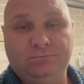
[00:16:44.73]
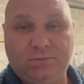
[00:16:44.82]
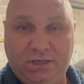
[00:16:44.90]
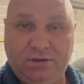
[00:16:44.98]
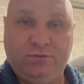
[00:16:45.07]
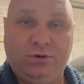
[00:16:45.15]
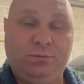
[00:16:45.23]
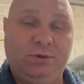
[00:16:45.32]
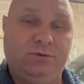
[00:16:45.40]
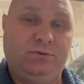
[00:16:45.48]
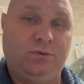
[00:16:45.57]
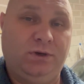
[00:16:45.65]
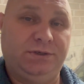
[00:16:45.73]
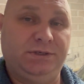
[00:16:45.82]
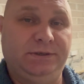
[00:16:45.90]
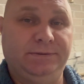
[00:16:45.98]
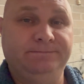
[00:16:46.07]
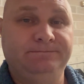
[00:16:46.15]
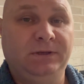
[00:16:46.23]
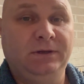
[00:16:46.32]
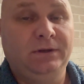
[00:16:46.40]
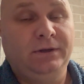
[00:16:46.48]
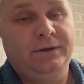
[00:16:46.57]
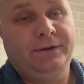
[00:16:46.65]
Thank you very much for watching.
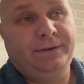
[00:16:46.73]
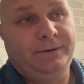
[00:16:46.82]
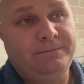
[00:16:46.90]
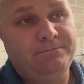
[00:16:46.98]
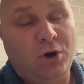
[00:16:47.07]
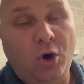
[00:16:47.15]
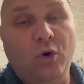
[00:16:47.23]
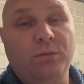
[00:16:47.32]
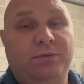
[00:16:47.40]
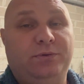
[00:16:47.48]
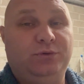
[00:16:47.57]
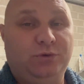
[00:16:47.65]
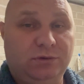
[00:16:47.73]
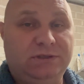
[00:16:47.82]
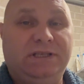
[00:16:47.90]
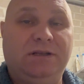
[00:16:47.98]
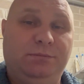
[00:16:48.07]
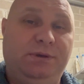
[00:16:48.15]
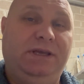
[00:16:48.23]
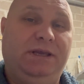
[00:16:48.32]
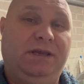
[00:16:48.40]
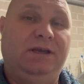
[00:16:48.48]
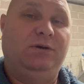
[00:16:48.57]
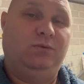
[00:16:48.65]
Hope you'll still be
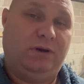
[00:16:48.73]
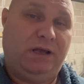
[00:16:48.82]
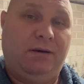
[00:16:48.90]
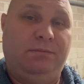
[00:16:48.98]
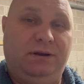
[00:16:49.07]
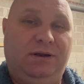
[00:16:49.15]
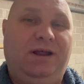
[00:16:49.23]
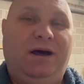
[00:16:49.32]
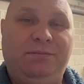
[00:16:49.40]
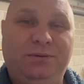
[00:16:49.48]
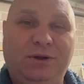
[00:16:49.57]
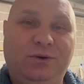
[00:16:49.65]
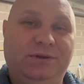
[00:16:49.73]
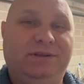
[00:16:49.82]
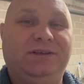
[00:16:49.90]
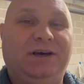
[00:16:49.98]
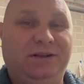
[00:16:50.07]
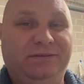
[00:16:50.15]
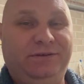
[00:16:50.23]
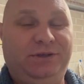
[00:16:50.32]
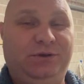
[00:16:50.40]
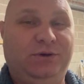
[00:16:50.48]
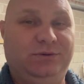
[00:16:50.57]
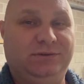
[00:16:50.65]
here when I upload other
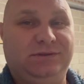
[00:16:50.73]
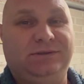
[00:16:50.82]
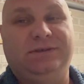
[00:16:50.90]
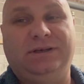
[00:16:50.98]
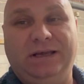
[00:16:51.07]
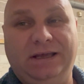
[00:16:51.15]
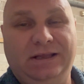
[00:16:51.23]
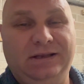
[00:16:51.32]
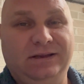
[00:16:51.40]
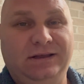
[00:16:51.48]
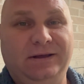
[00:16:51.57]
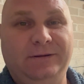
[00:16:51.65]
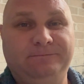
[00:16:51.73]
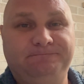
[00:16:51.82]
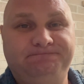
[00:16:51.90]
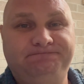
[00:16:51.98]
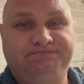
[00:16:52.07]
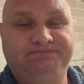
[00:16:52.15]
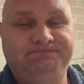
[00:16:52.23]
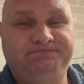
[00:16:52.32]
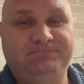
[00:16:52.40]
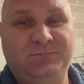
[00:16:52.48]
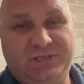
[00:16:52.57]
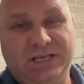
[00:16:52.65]
videos, and
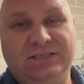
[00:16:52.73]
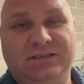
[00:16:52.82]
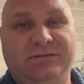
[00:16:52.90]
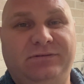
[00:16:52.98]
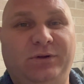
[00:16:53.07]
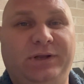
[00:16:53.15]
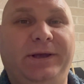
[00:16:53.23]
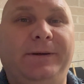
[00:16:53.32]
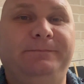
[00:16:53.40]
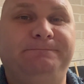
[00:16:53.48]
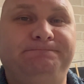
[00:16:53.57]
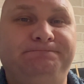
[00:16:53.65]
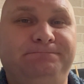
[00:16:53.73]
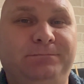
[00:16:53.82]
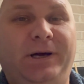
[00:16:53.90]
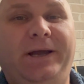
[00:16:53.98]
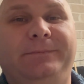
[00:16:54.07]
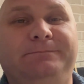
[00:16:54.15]
stay safe out there. Bye.